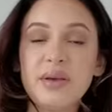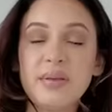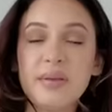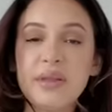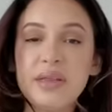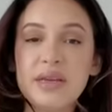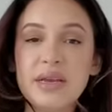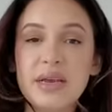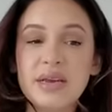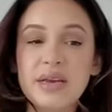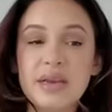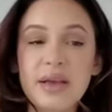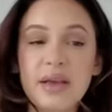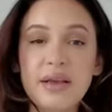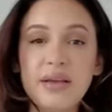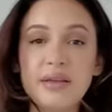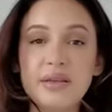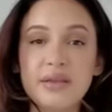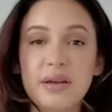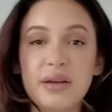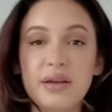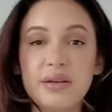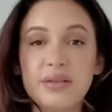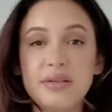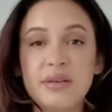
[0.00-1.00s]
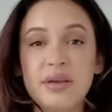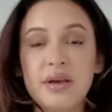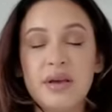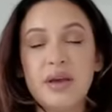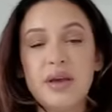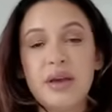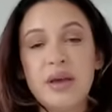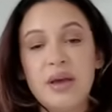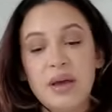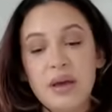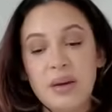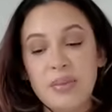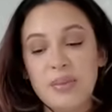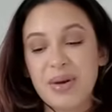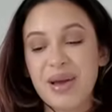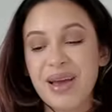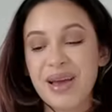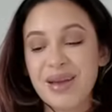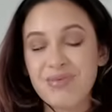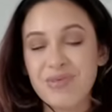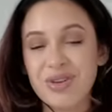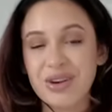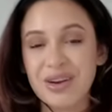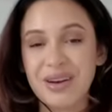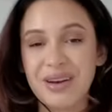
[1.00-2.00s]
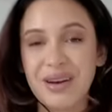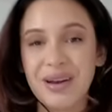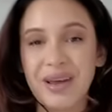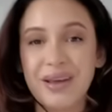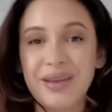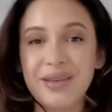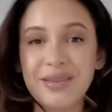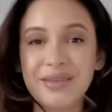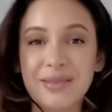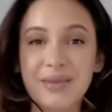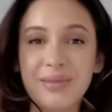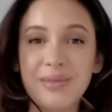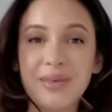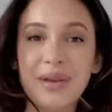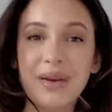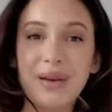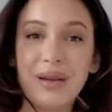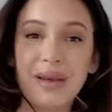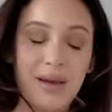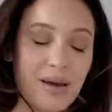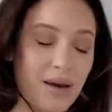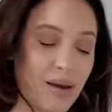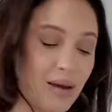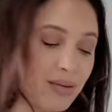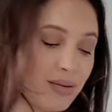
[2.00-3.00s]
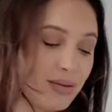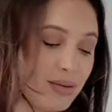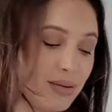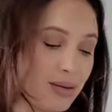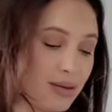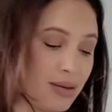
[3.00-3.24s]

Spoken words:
where the day takes us. But I am running late, so I'm going to go.